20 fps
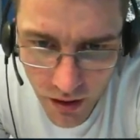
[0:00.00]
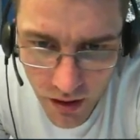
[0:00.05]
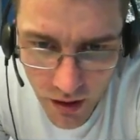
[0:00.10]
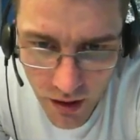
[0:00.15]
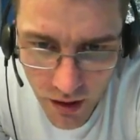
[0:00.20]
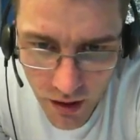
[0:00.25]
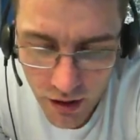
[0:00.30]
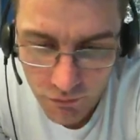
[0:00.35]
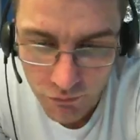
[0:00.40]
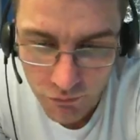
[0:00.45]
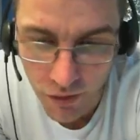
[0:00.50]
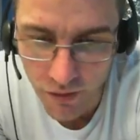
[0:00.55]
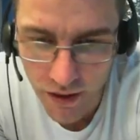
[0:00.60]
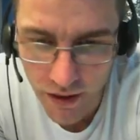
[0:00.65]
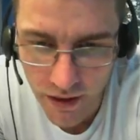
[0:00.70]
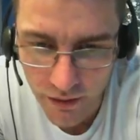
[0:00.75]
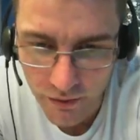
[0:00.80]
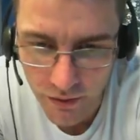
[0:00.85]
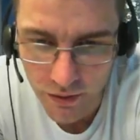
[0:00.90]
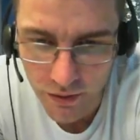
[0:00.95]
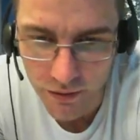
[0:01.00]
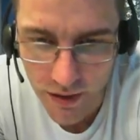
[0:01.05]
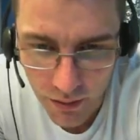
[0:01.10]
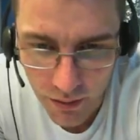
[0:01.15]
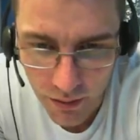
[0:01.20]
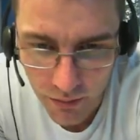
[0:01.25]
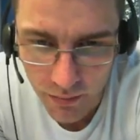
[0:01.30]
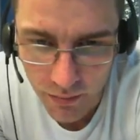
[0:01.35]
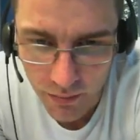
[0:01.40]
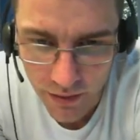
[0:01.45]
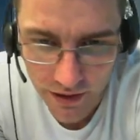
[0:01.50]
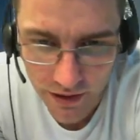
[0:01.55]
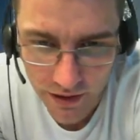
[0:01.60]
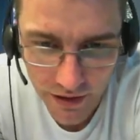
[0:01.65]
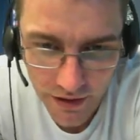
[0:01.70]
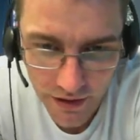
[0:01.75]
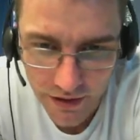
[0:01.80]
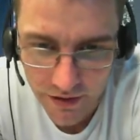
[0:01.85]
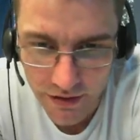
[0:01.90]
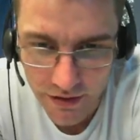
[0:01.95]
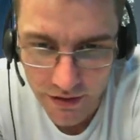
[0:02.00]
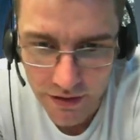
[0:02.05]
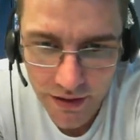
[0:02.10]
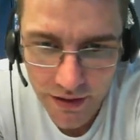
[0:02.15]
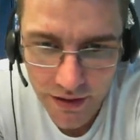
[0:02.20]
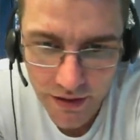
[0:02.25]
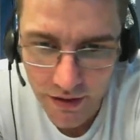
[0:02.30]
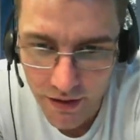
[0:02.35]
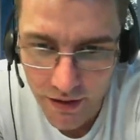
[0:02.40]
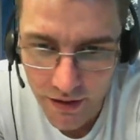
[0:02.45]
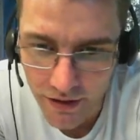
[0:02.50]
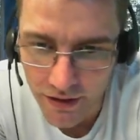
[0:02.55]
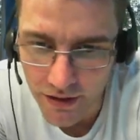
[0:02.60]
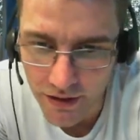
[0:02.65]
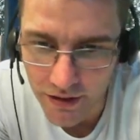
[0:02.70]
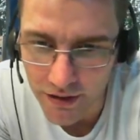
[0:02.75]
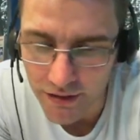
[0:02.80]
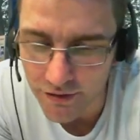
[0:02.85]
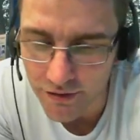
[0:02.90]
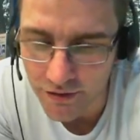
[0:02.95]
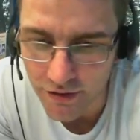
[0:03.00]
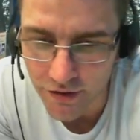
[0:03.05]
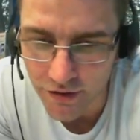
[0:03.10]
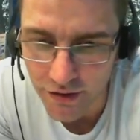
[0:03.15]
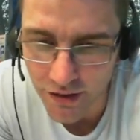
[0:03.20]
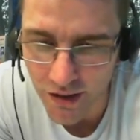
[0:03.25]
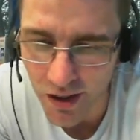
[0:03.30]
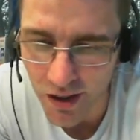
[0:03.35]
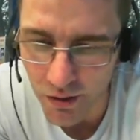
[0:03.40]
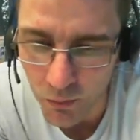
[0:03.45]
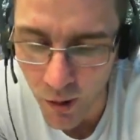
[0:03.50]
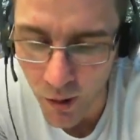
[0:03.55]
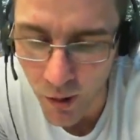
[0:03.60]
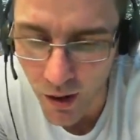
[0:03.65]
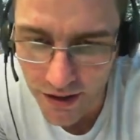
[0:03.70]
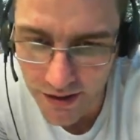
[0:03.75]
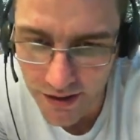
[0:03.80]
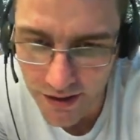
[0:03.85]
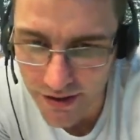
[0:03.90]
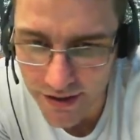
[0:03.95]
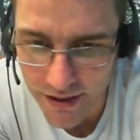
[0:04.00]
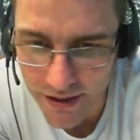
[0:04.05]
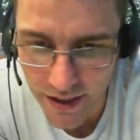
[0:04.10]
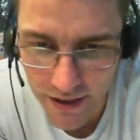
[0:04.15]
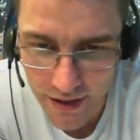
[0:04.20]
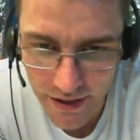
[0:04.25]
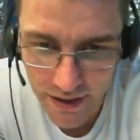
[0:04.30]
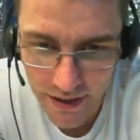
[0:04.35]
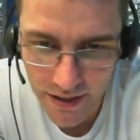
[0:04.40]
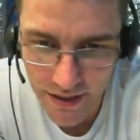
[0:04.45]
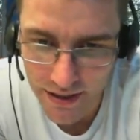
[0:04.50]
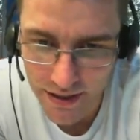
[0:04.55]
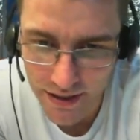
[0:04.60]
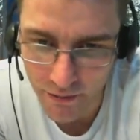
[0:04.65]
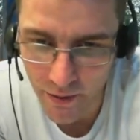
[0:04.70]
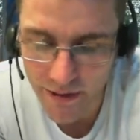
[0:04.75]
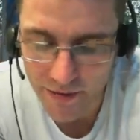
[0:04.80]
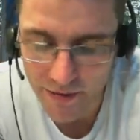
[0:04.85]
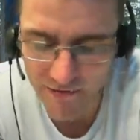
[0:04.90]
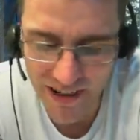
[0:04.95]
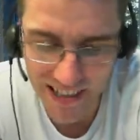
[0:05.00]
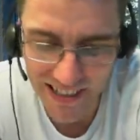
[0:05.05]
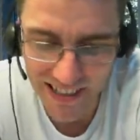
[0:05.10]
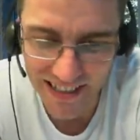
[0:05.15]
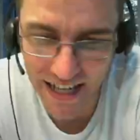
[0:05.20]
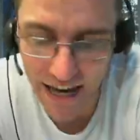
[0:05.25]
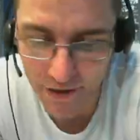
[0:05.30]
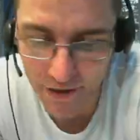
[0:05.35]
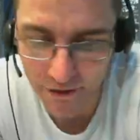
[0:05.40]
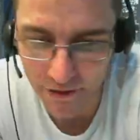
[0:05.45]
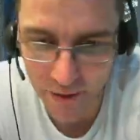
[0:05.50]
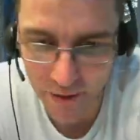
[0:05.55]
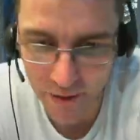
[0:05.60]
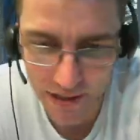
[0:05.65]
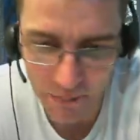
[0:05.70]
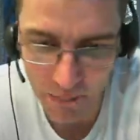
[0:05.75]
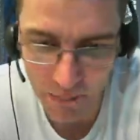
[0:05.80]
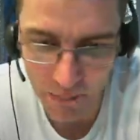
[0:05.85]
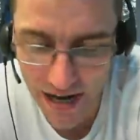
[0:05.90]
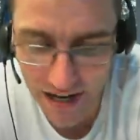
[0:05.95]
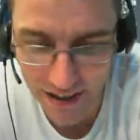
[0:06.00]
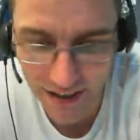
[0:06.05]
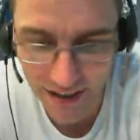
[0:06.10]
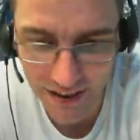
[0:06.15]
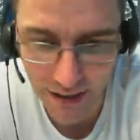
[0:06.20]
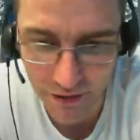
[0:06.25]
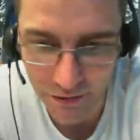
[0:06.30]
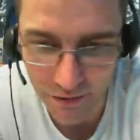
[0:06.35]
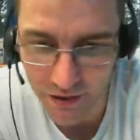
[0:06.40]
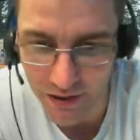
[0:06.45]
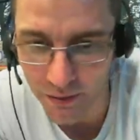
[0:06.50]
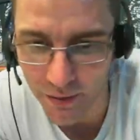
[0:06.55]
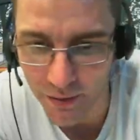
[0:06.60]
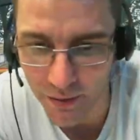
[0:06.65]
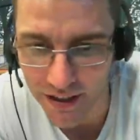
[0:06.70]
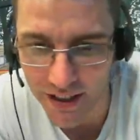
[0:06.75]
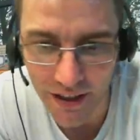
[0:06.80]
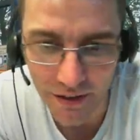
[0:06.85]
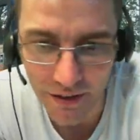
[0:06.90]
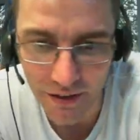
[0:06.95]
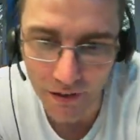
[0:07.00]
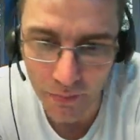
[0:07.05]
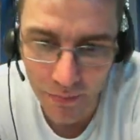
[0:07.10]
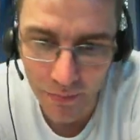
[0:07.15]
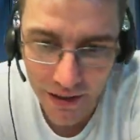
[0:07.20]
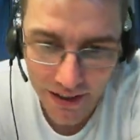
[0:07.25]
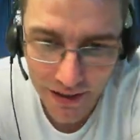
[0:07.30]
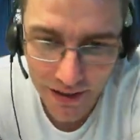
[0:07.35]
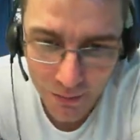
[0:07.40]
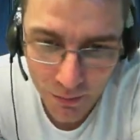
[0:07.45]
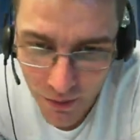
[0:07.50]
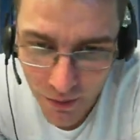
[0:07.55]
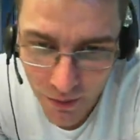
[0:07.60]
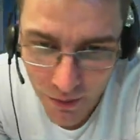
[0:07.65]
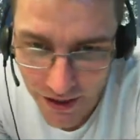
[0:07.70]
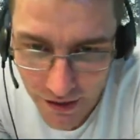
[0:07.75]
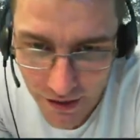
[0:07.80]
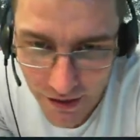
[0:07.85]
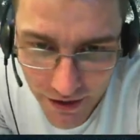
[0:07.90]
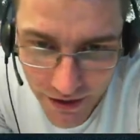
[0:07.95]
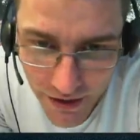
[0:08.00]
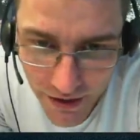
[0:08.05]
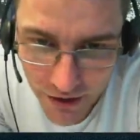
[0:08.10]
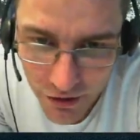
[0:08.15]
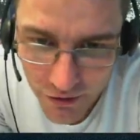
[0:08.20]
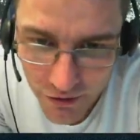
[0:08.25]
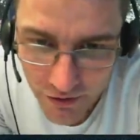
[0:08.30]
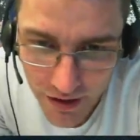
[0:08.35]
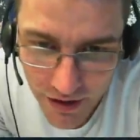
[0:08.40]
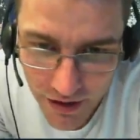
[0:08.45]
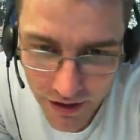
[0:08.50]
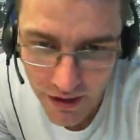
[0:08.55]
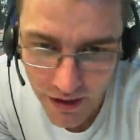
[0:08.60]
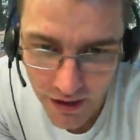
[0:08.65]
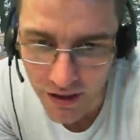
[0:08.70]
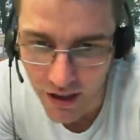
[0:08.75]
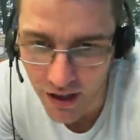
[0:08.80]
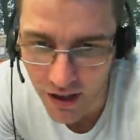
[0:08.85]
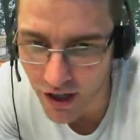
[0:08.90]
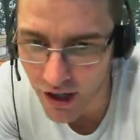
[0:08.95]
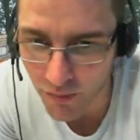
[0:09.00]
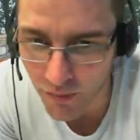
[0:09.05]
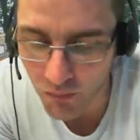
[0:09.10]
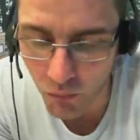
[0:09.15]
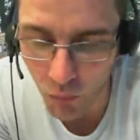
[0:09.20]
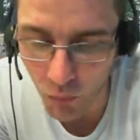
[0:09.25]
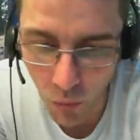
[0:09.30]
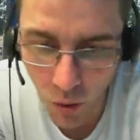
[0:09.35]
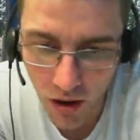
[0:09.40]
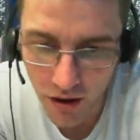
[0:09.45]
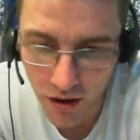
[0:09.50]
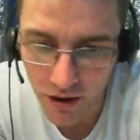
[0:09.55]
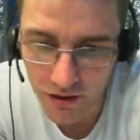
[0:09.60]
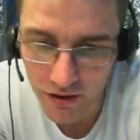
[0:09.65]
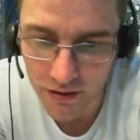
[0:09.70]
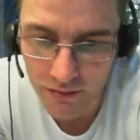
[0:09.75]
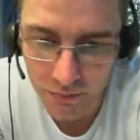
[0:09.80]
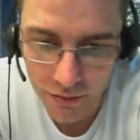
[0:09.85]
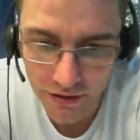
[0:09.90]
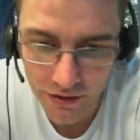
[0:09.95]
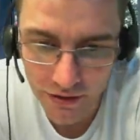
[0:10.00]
Rendezvous, that would be uh, unwise to say the least. If we reset everyone's bank, I think we'd have the biggest walkout in history. What I would